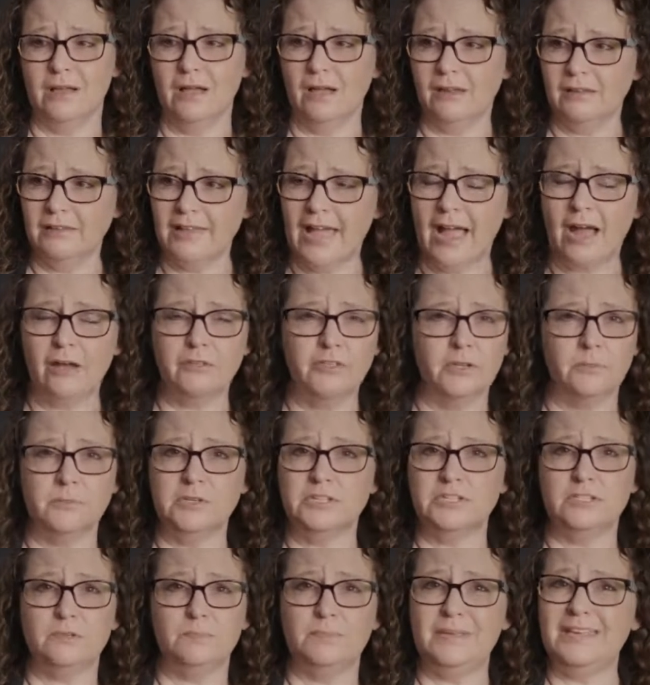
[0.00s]
allow them to
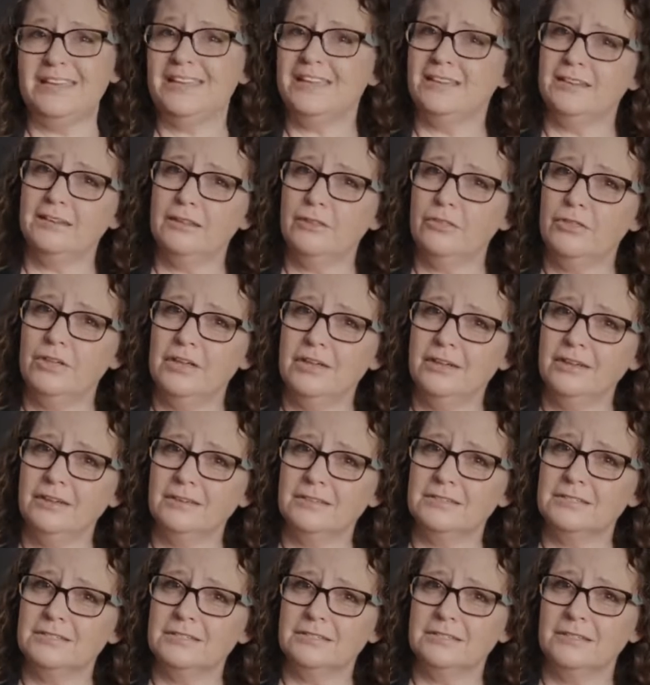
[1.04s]
speak into
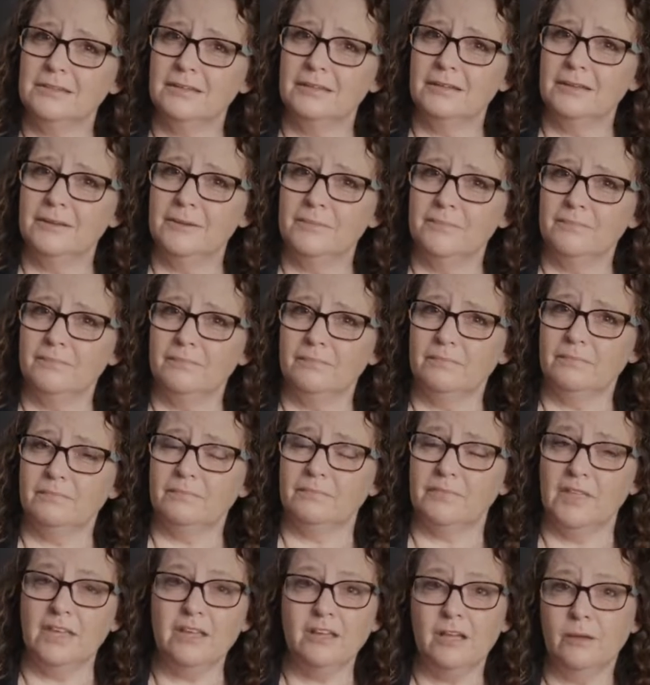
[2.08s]
things,
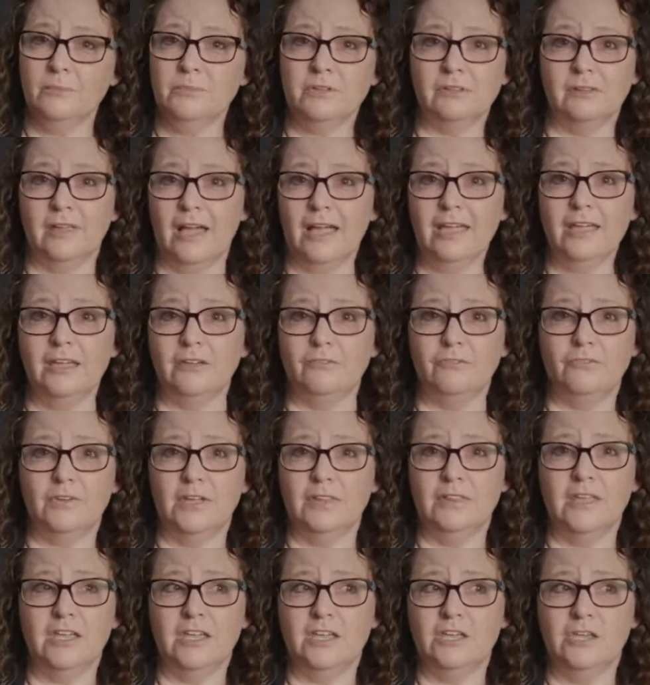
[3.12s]
they come to life
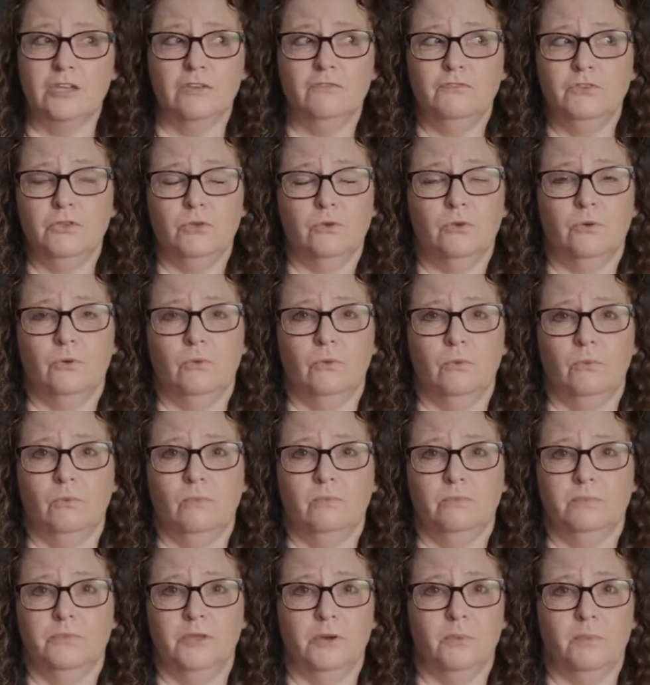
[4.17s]
and they give you
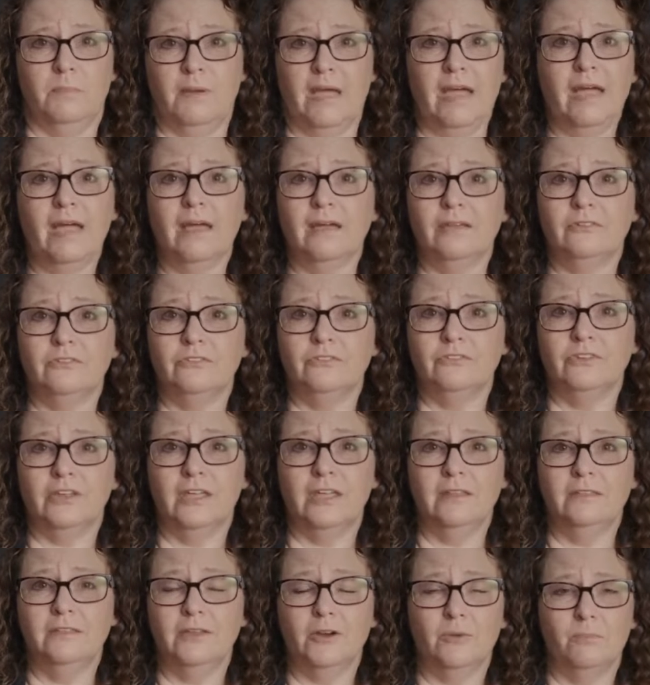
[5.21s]
their best,
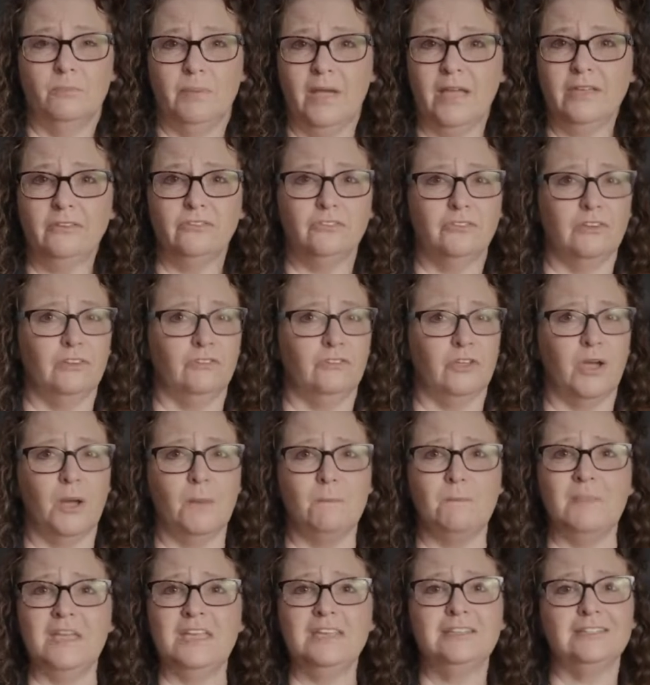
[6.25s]
and their best is
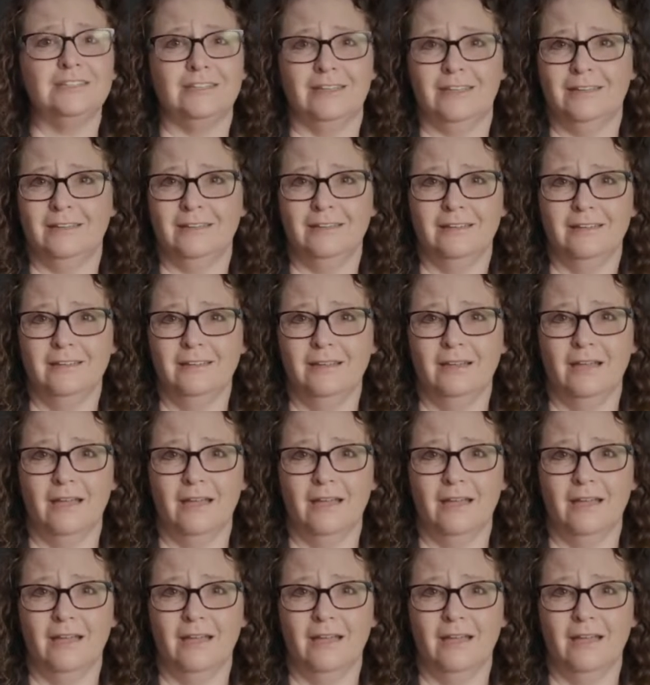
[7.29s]
amazing.